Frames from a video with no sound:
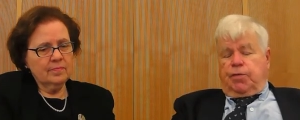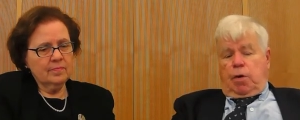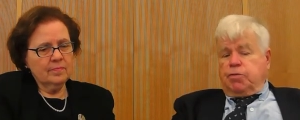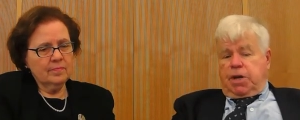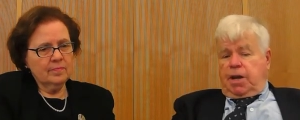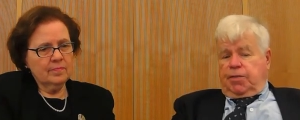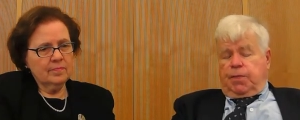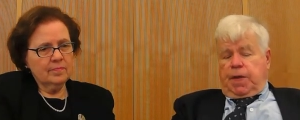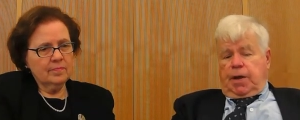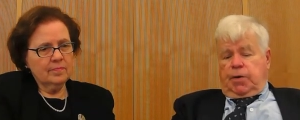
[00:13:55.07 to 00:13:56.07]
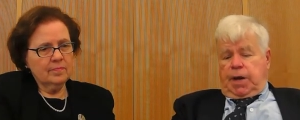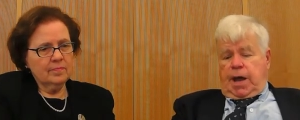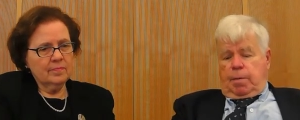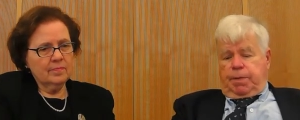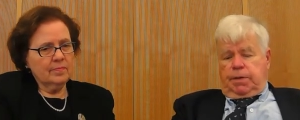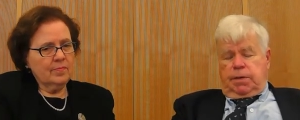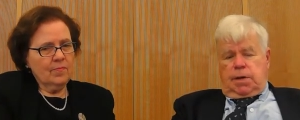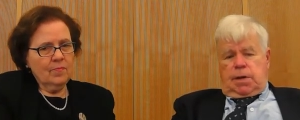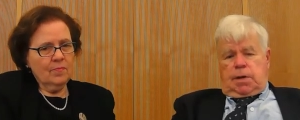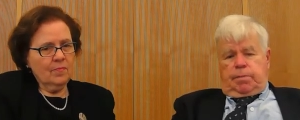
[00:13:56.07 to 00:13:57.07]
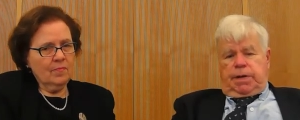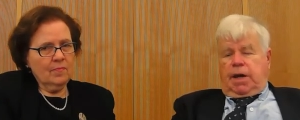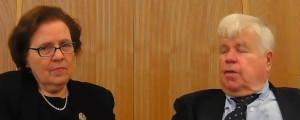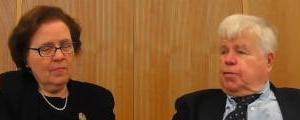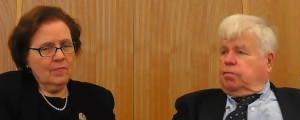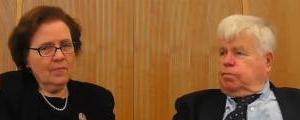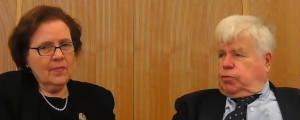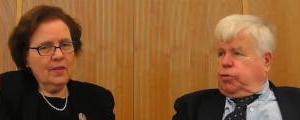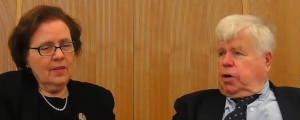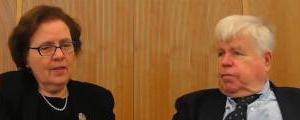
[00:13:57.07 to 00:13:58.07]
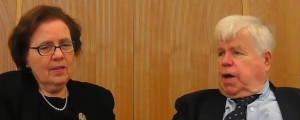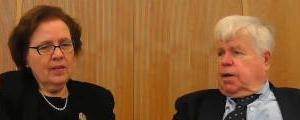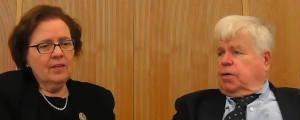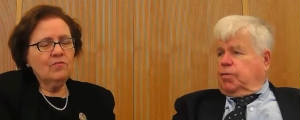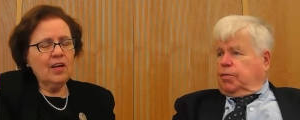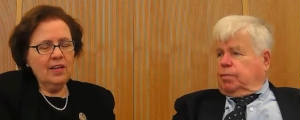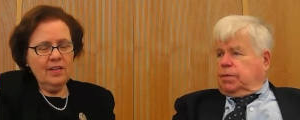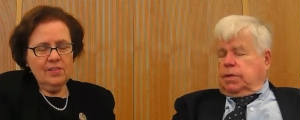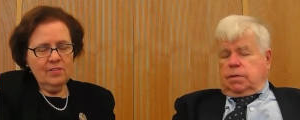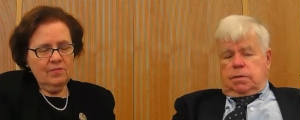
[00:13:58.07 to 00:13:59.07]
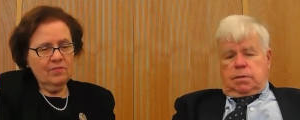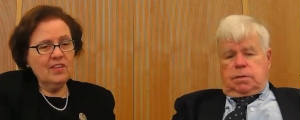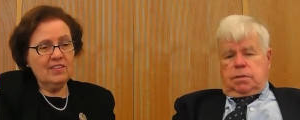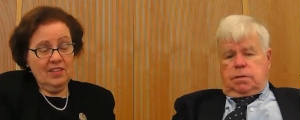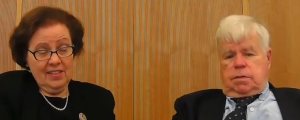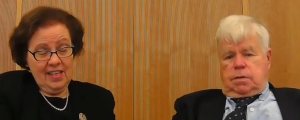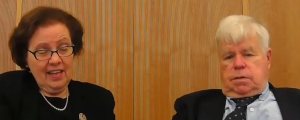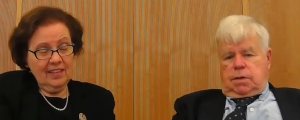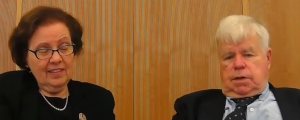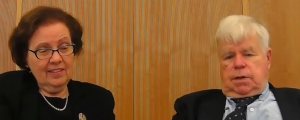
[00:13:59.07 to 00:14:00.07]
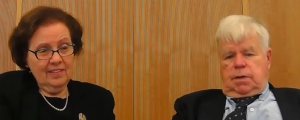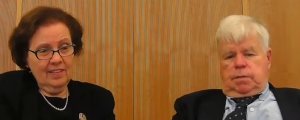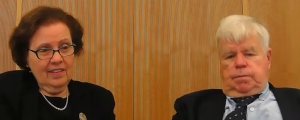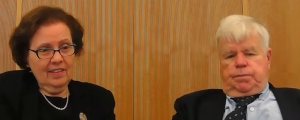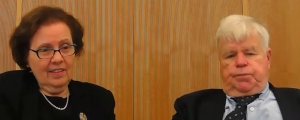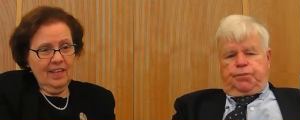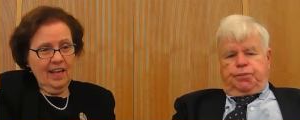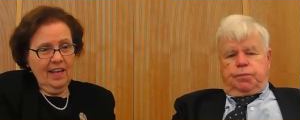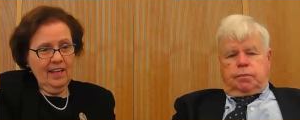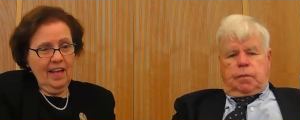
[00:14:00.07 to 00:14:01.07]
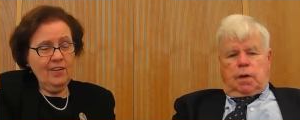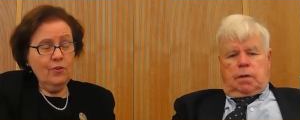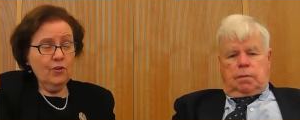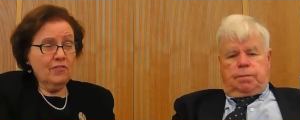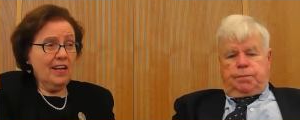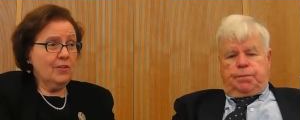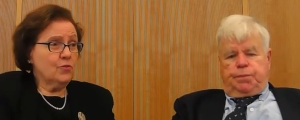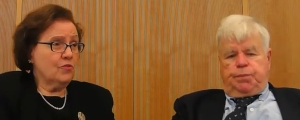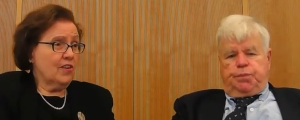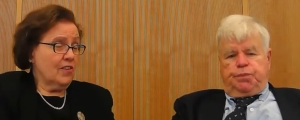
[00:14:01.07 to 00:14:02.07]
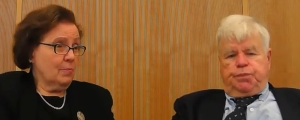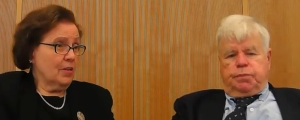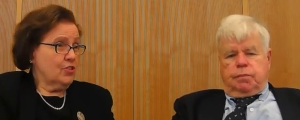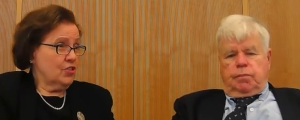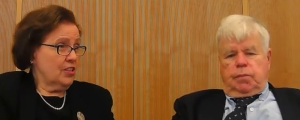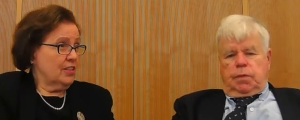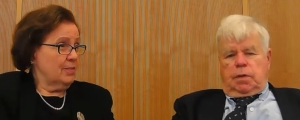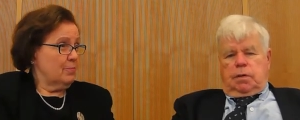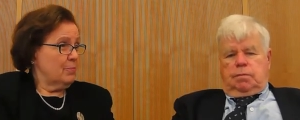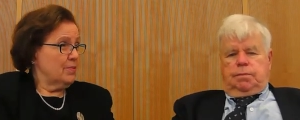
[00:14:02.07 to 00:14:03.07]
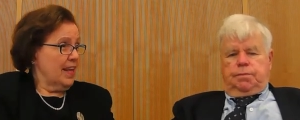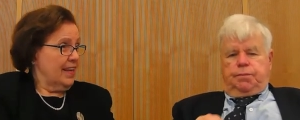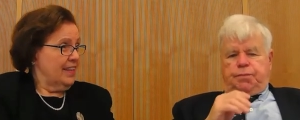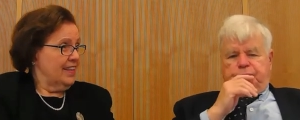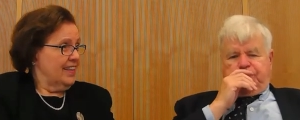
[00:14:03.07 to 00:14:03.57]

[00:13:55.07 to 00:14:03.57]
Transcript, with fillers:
Speaker 1: no chance that that could happen because of New York values. Right. It's a, exactly.
Speaker 2: And New York values are very much in play.